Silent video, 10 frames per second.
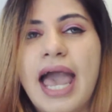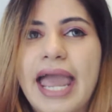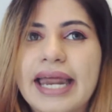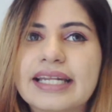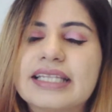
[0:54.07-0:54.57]

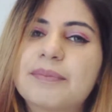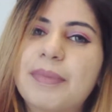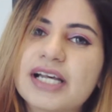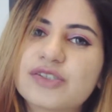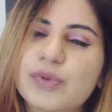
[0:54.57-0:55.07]
And in the
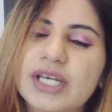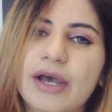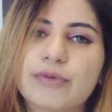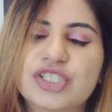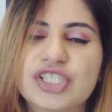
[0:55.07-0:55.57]
past week,
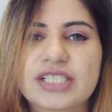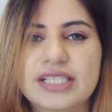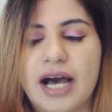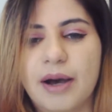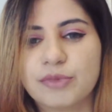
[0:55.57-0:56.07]
I was
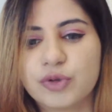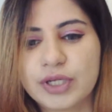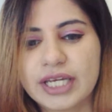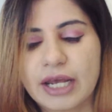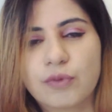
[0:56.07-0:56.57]
just
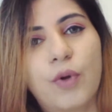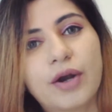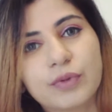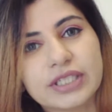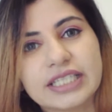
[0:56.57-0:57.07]
looking at
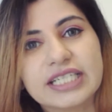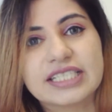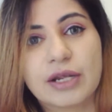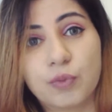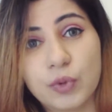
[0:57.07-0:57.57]
what were the things
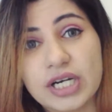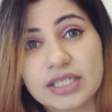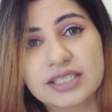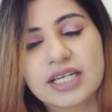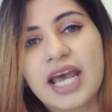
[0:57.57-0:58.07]
that
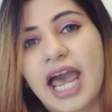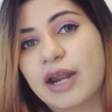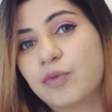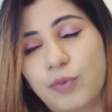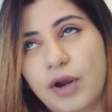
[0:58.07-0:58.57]
worked
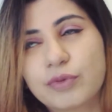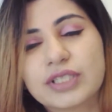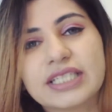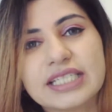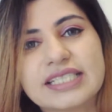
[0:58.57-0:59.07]
and what were
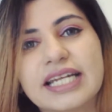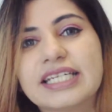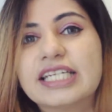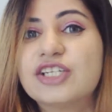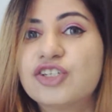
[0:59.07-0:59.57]
the things
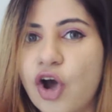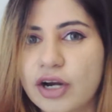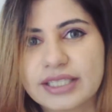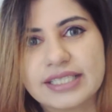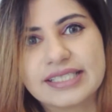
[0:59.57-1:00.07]
that did
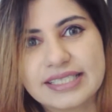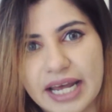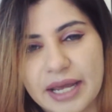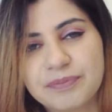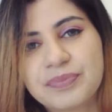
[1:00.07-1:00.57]
not this
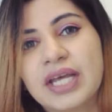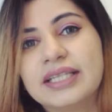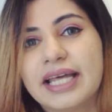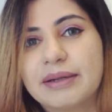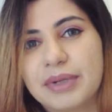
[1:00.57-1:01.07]
time
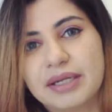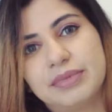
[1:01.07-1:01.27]
that made